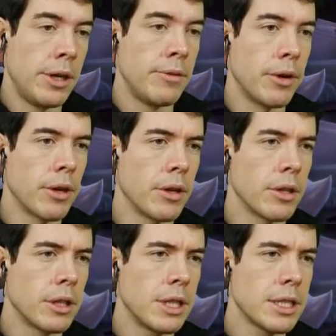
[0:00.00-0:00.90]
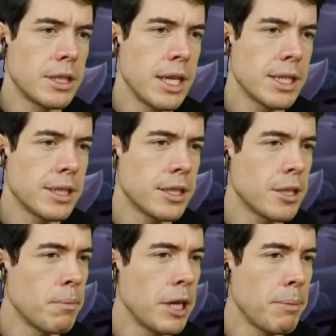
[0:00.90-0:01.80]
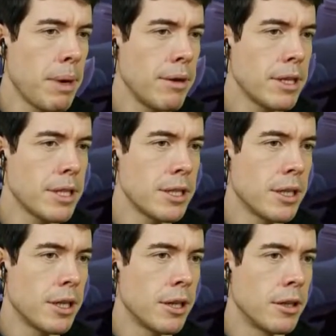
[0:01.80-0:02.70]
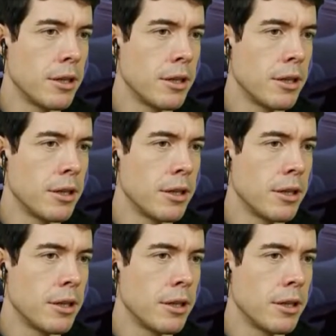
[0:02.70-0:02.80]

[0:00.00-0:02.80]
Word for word: Very good. This, this, there's something about this, isn't there?